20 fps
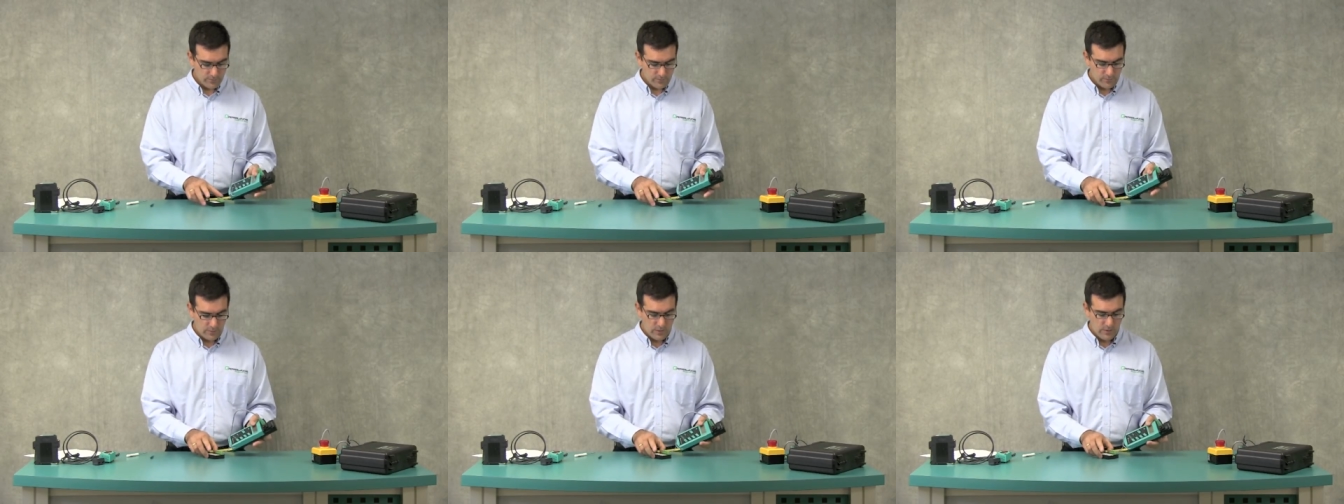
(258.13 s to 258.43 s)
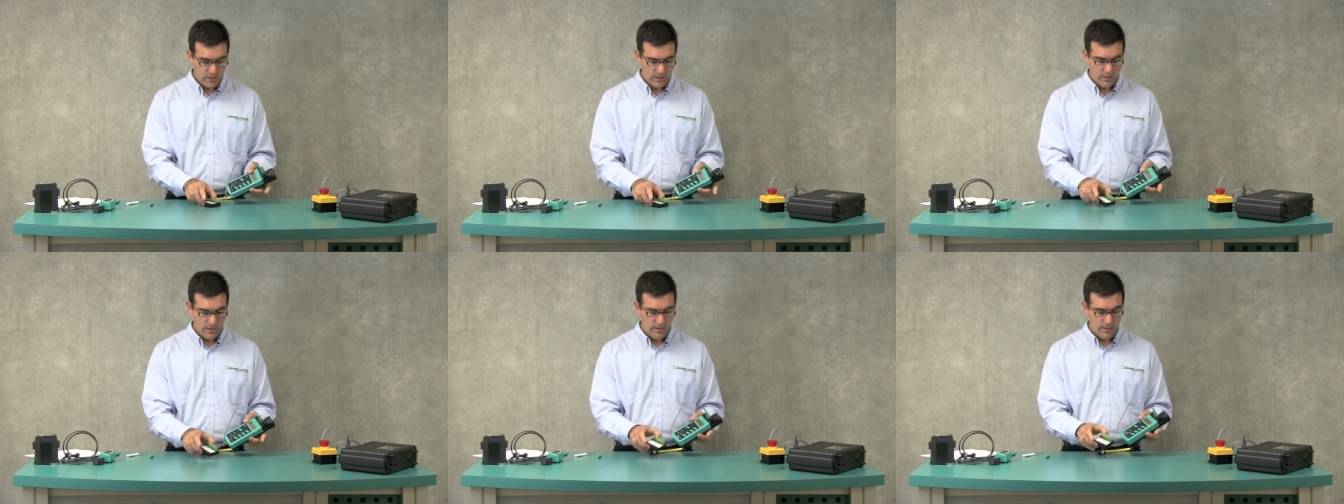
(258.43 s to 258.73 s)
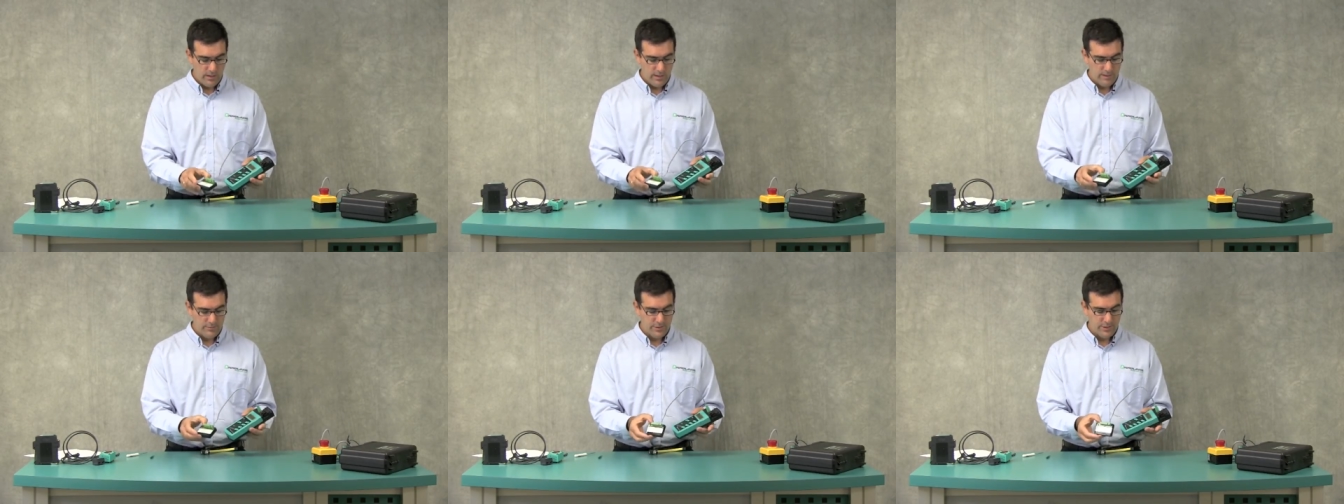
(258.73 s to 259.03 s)
I'm
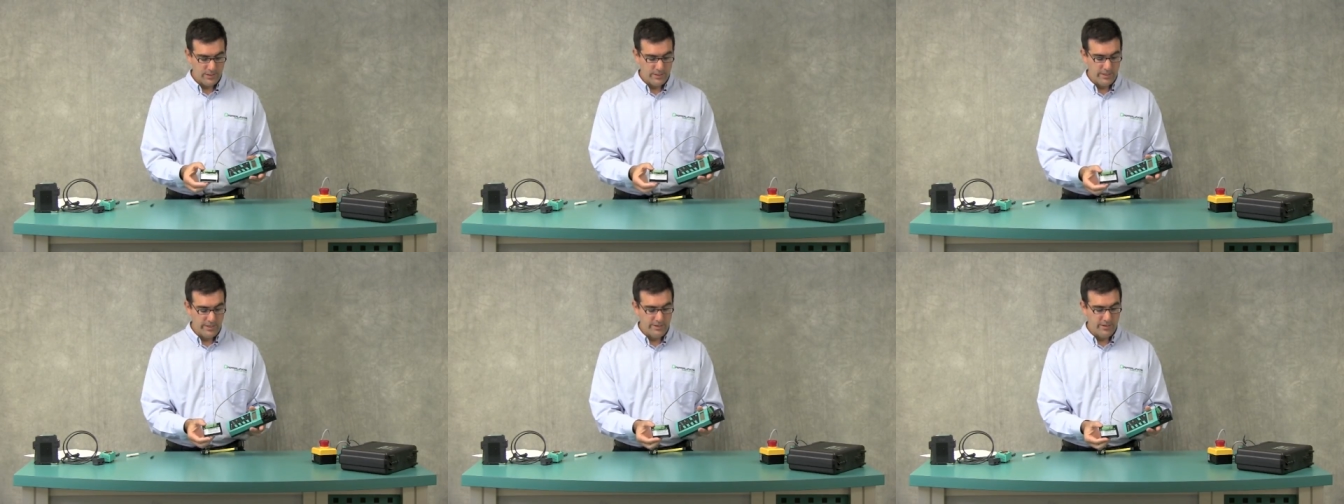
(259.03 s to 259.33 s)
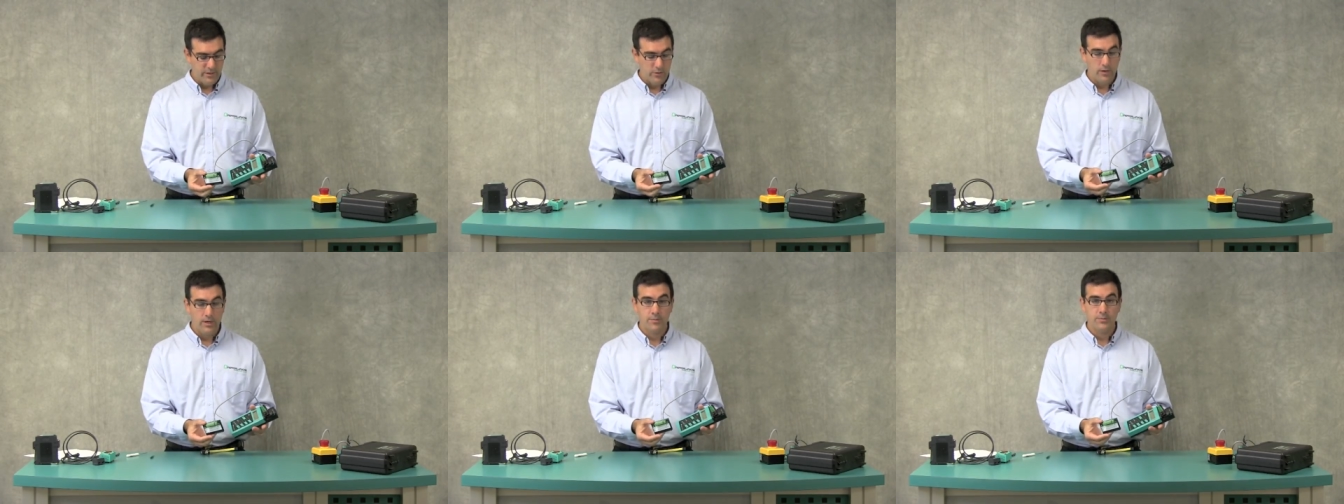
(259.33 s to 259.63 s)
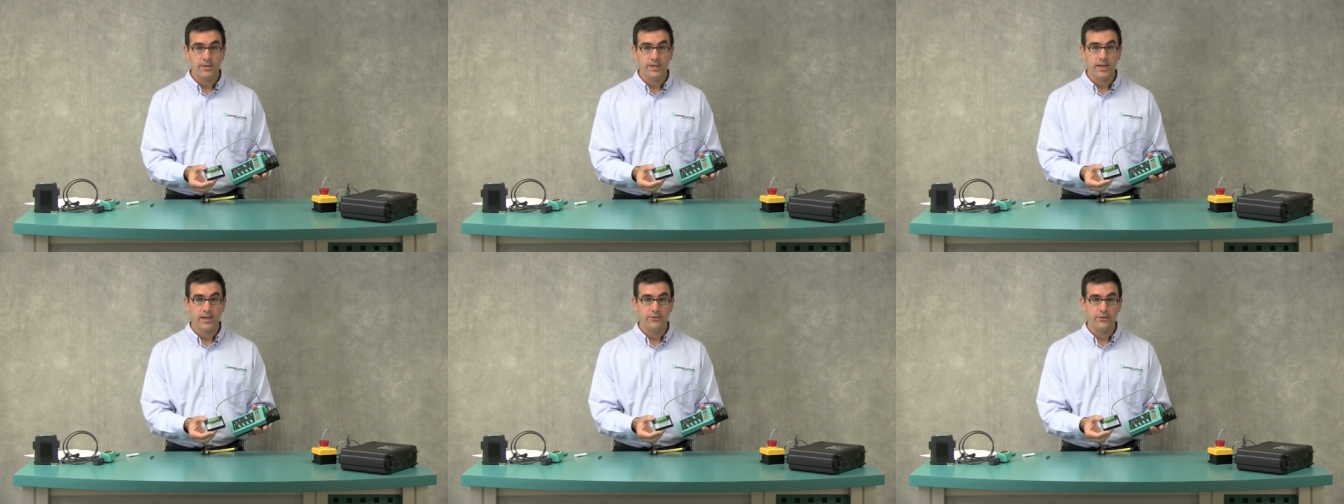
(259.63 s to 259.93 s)
just going to arrow
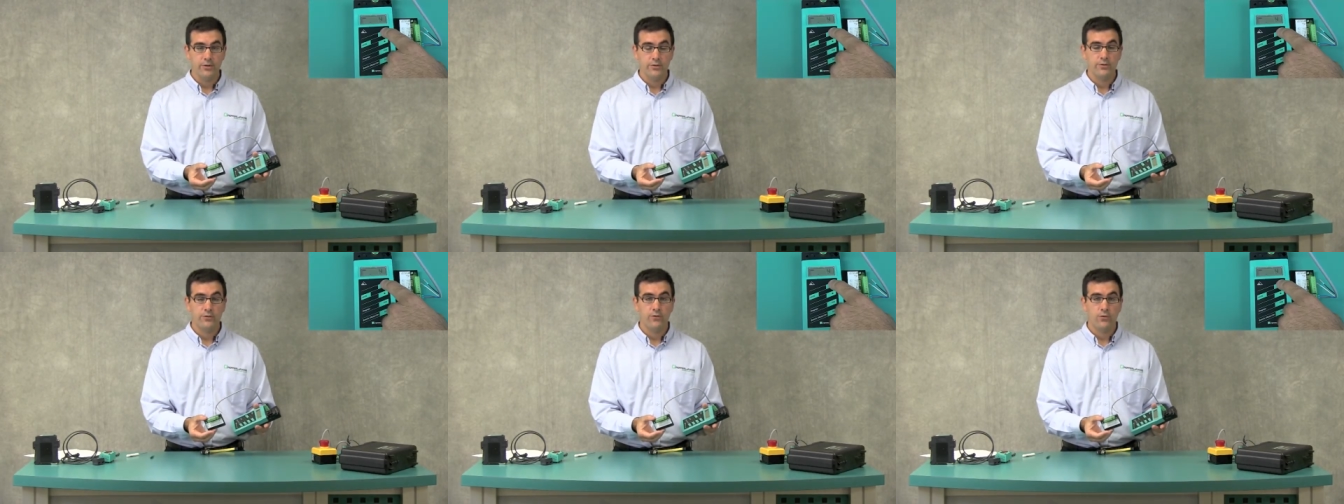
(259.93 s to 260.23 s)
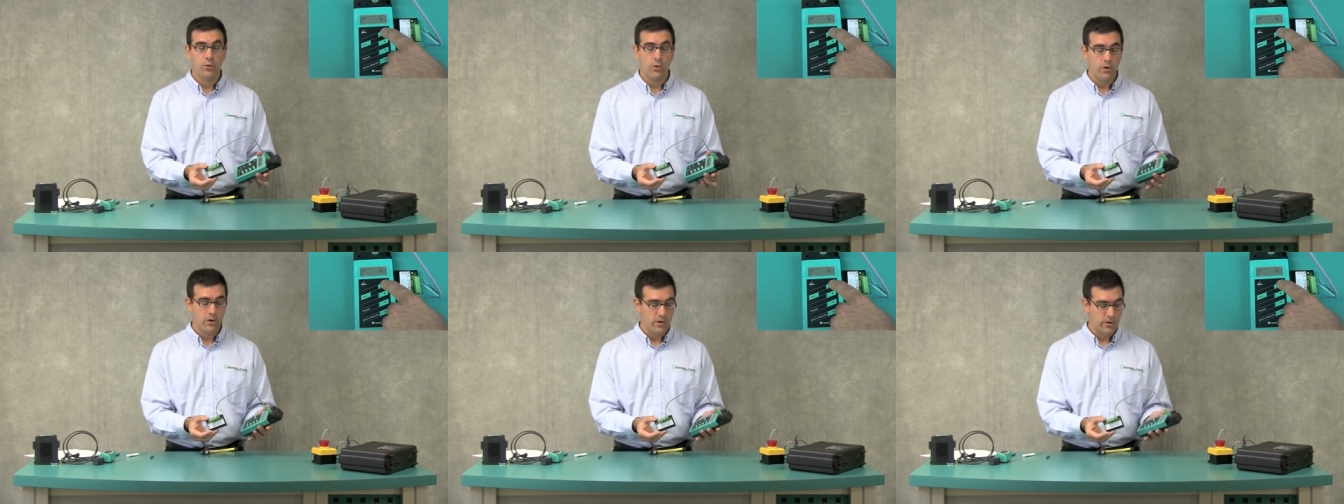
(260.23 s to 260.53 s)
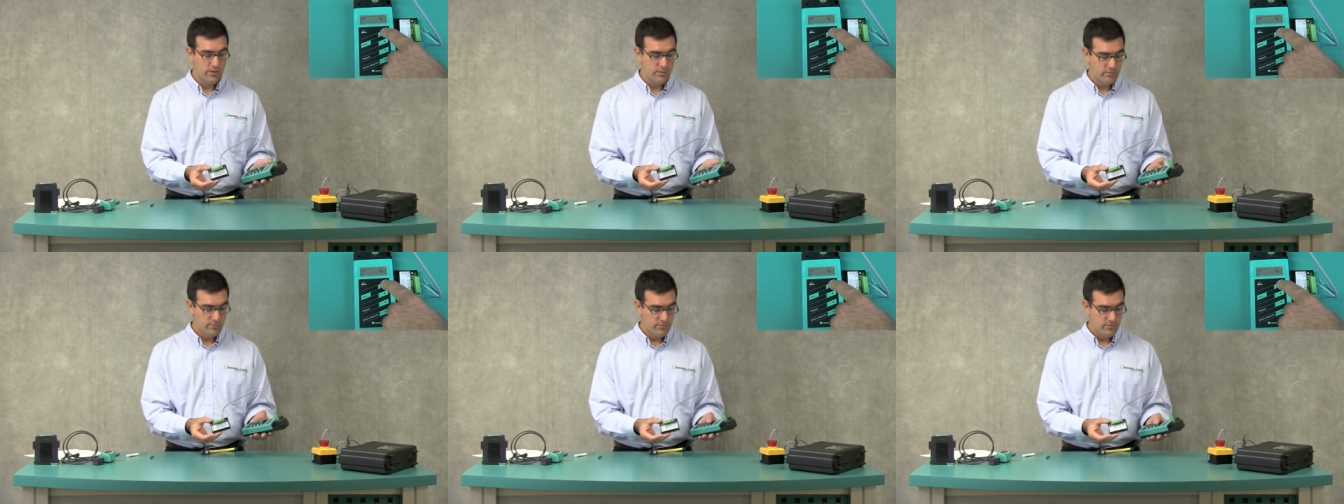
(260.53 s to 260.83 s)
up to address
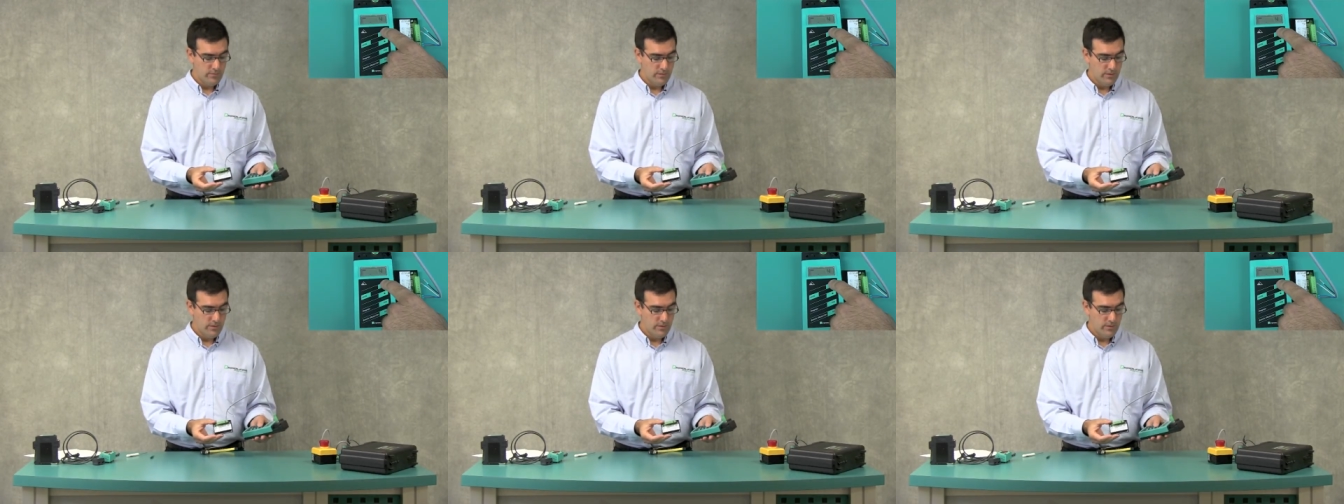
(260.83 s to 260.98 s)
4.